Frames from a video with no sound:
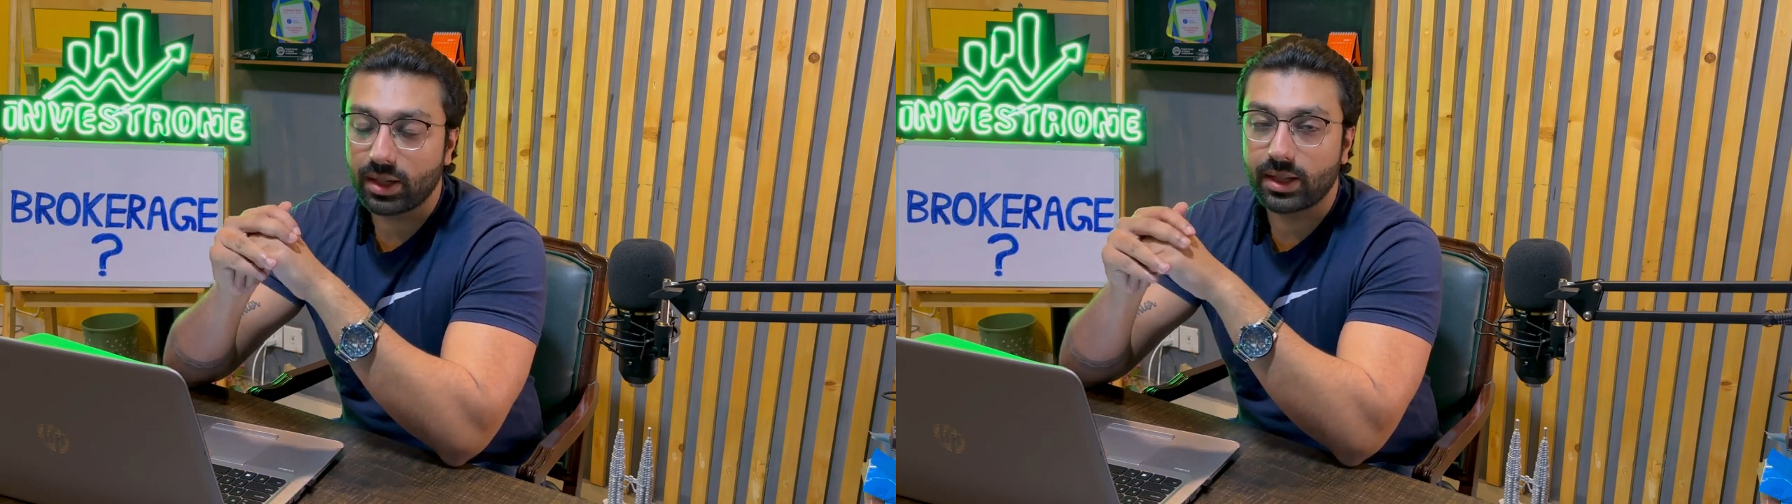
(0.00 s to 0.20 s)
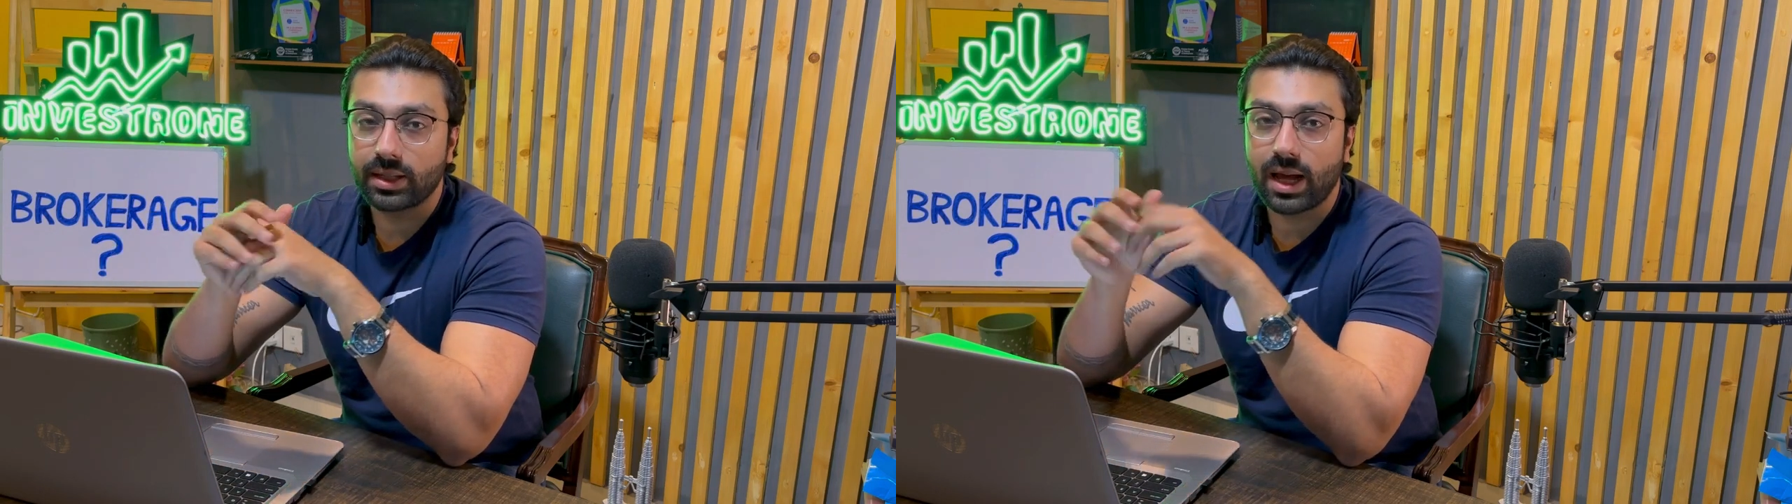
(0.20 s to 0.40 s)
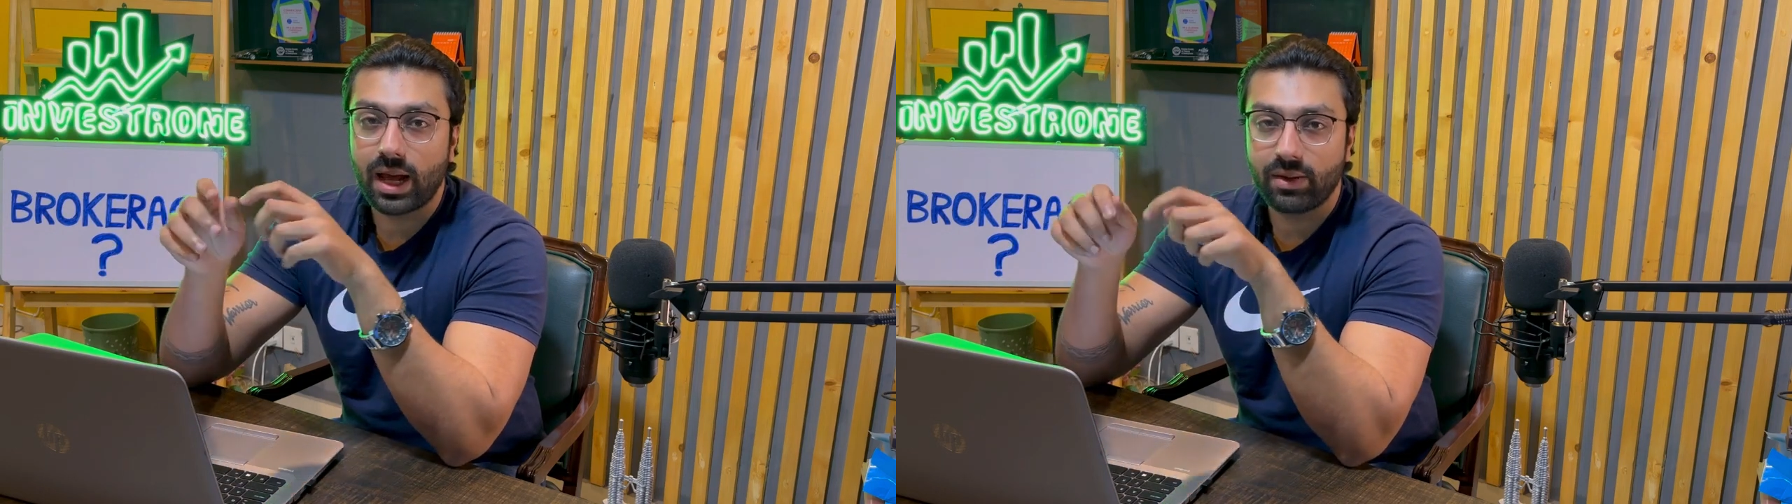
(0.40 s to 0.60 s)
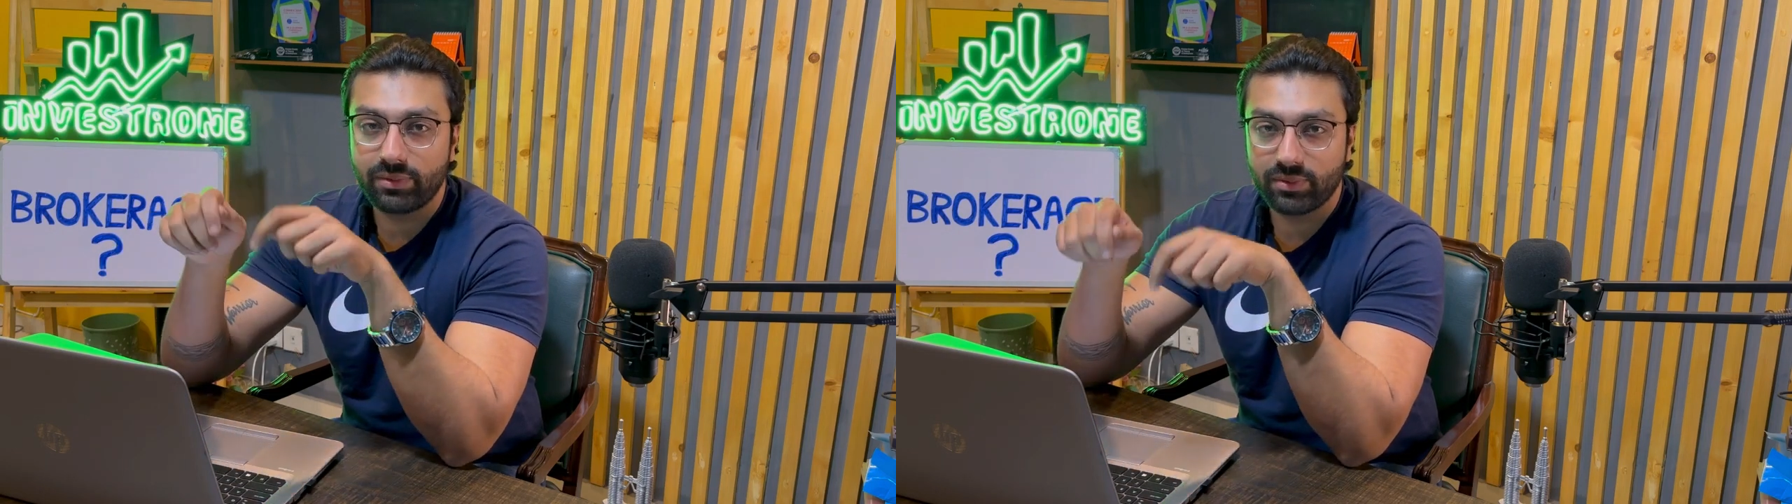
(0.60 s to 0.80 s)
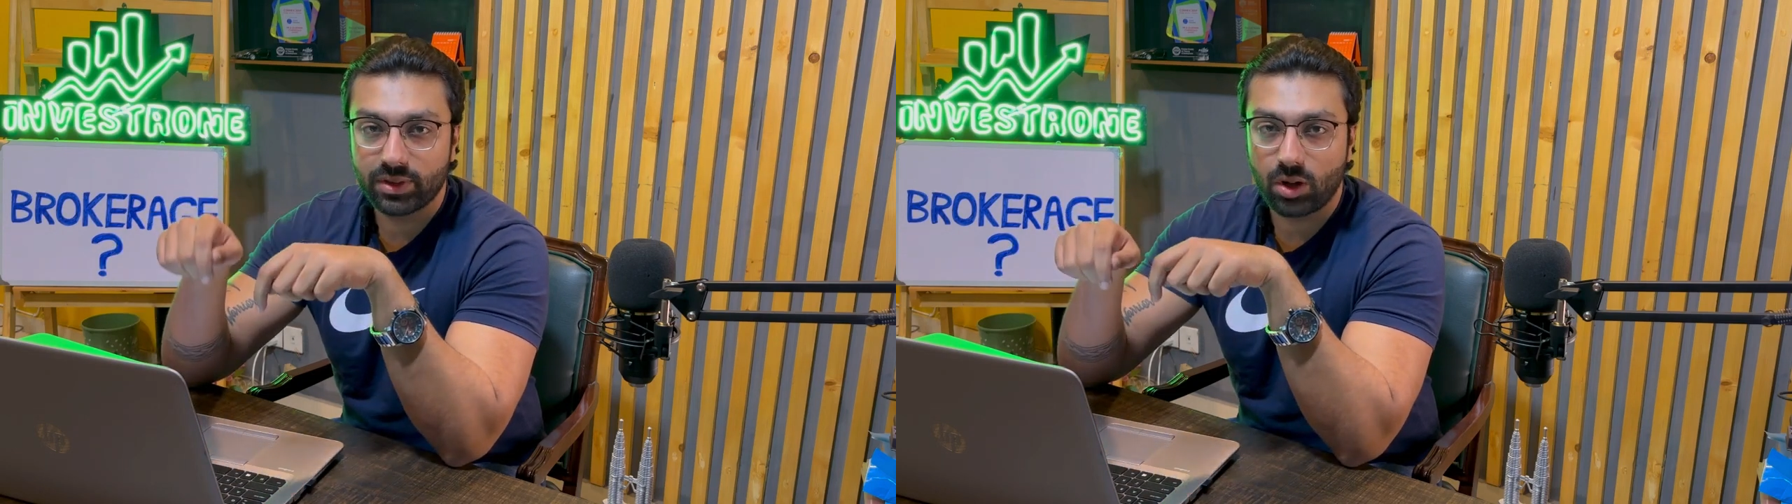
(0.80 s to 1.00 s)
and I have
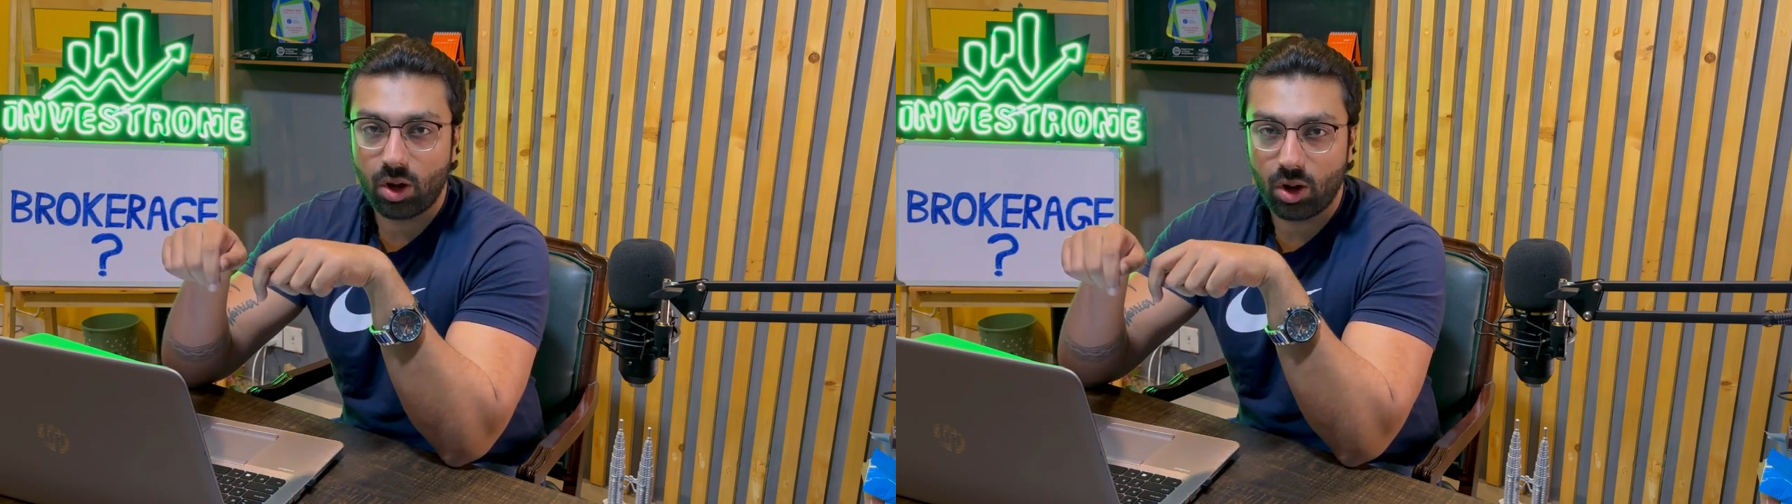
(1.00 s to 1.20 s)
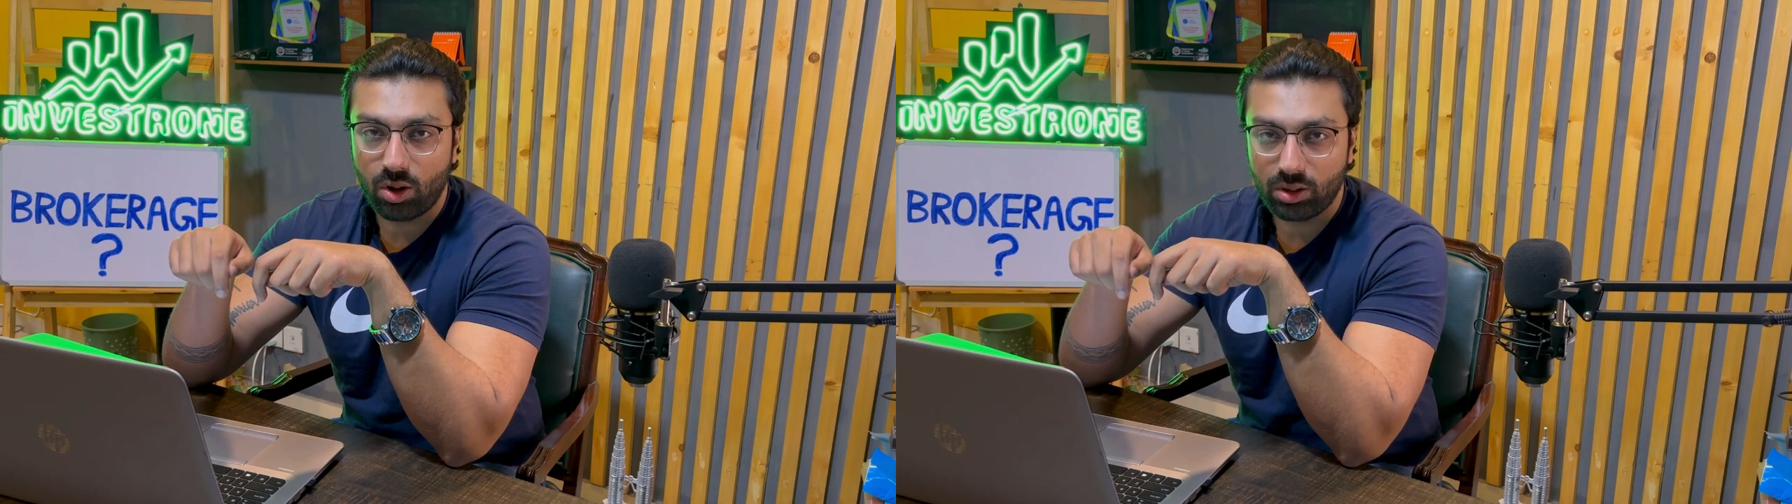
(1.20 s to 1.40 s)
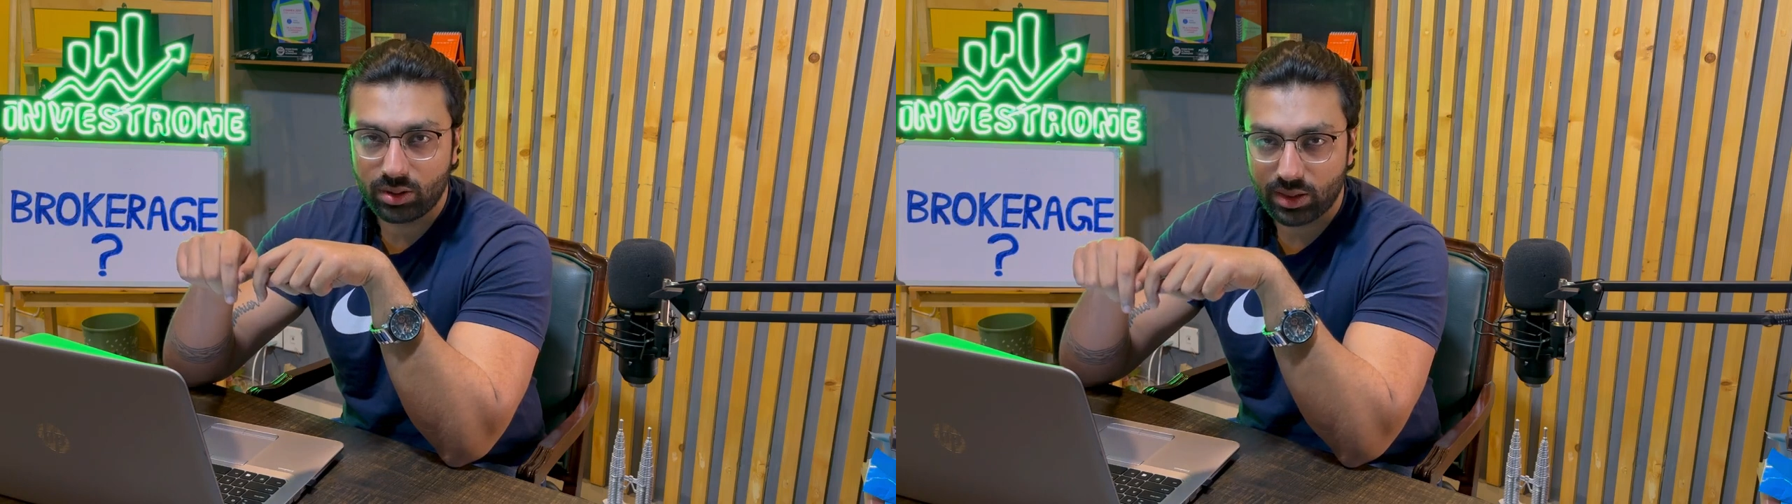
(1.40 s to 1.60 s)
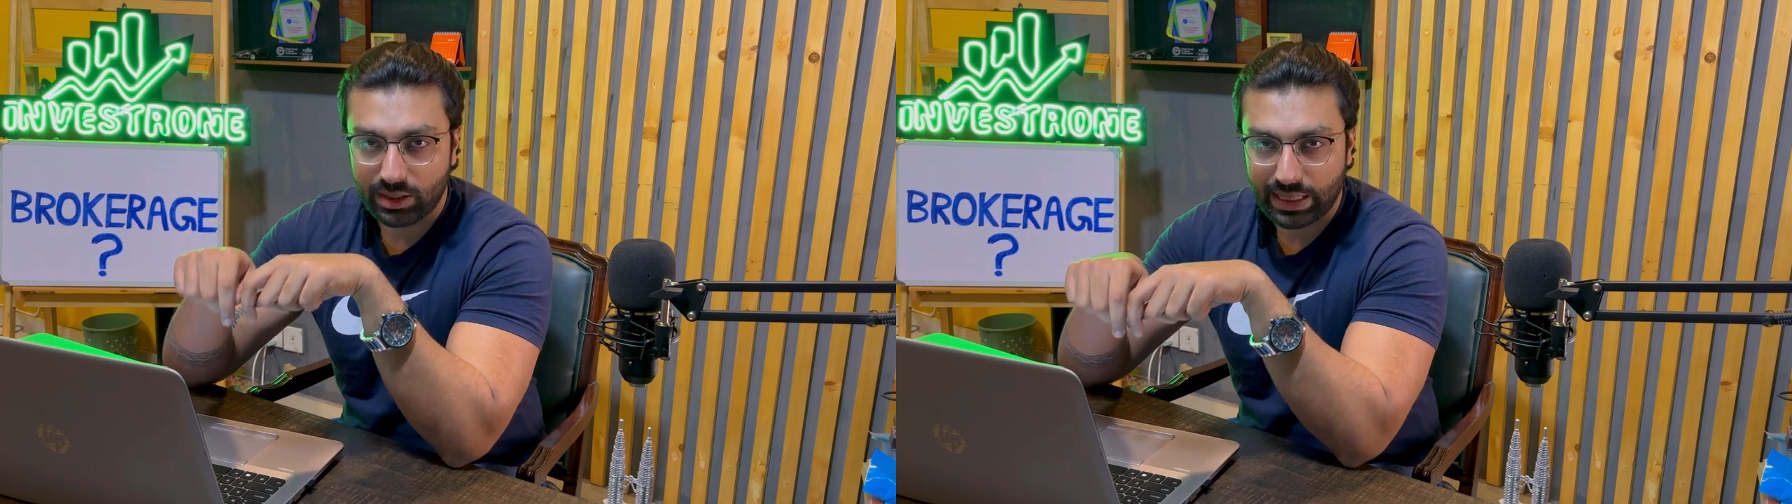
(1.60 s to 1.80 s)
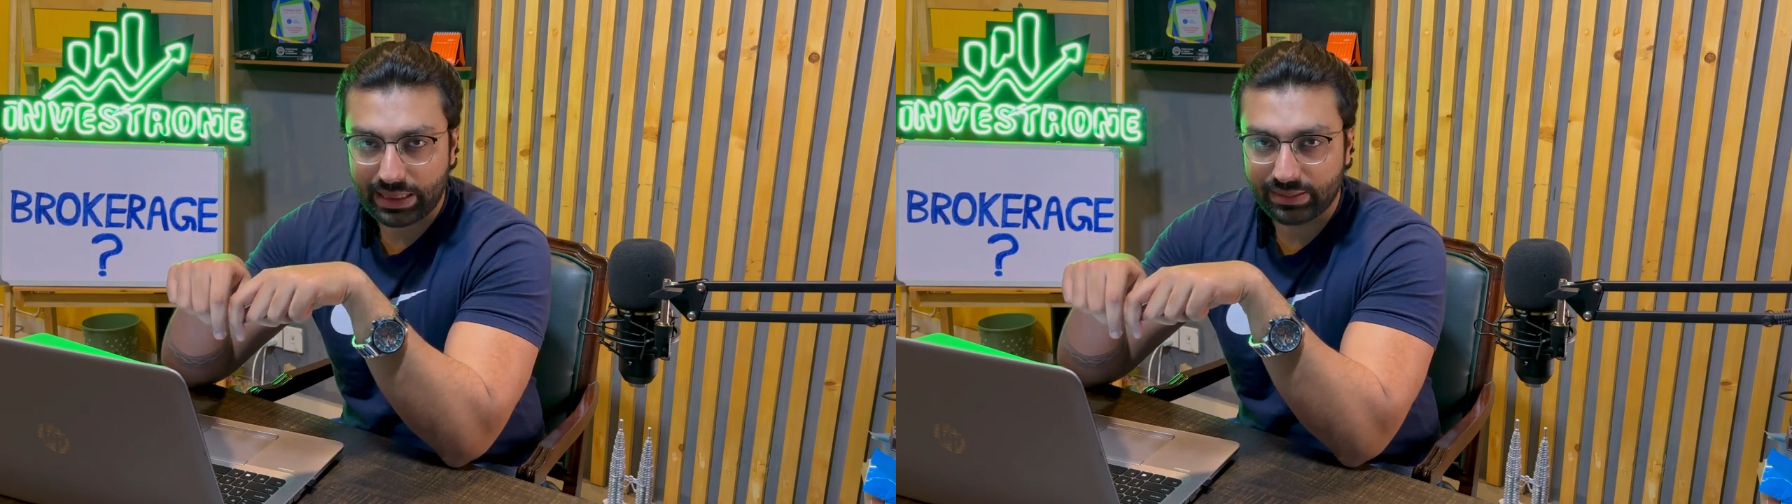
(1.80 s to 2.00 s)
given all the
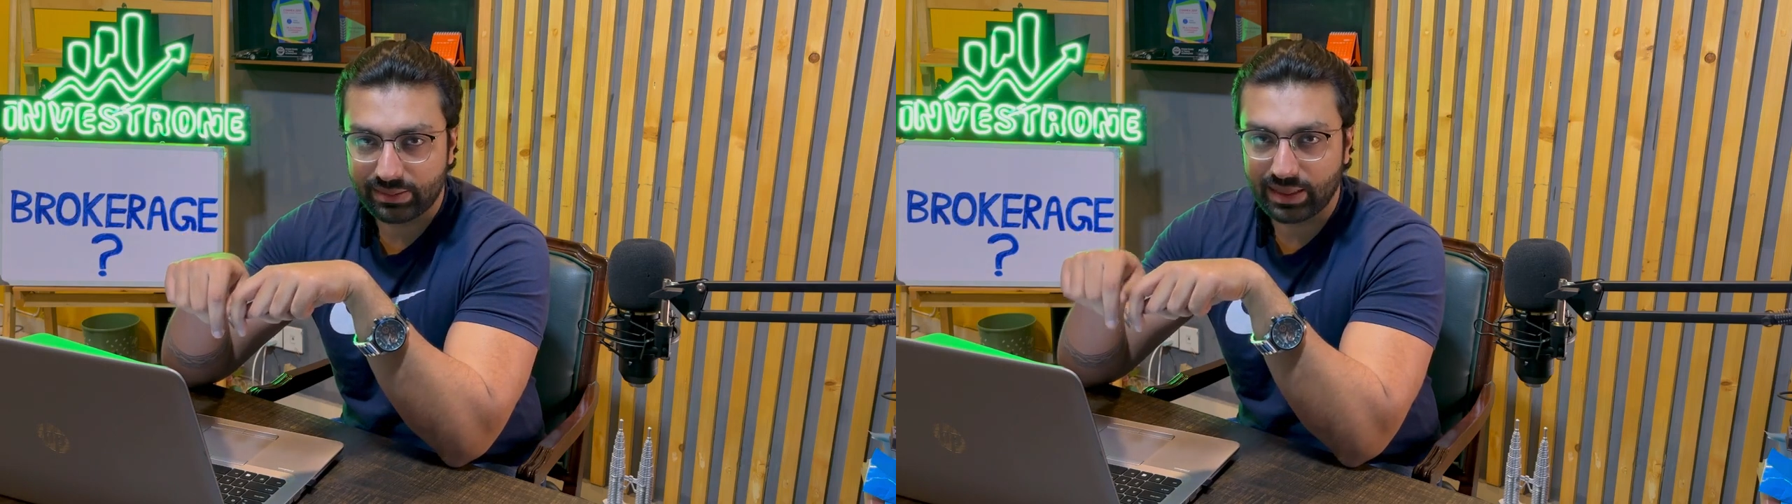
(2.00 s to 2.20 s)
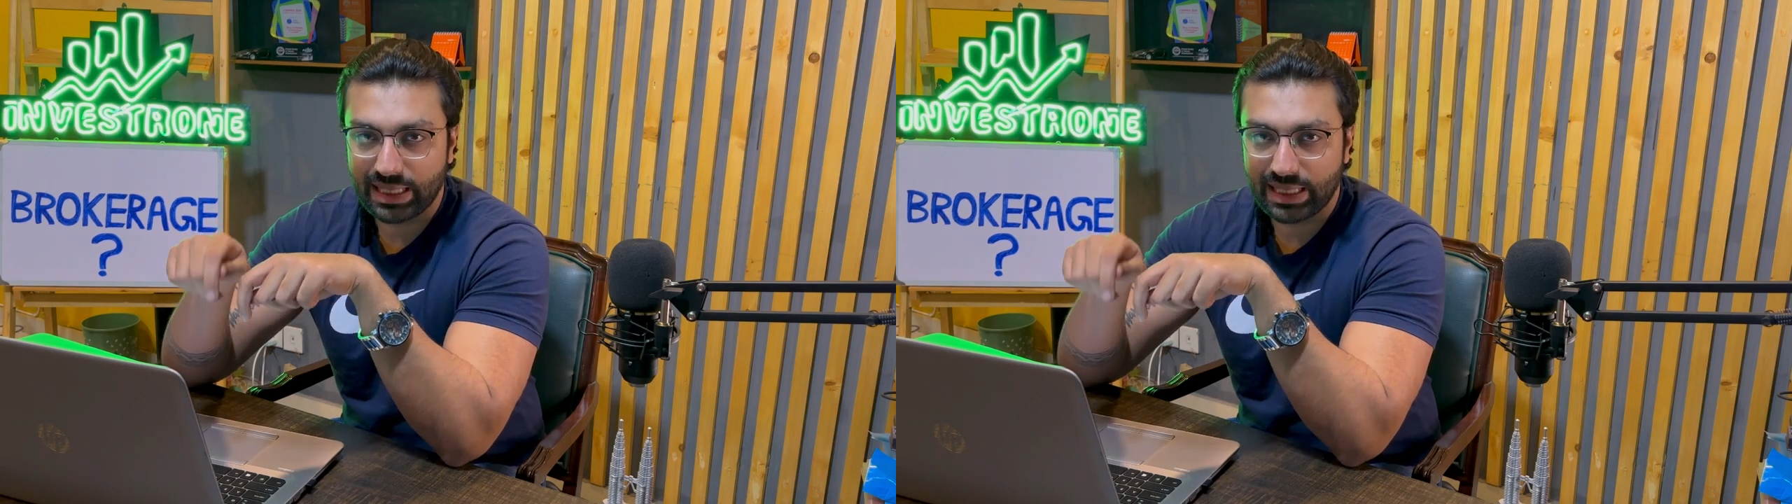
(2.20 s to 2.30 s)
links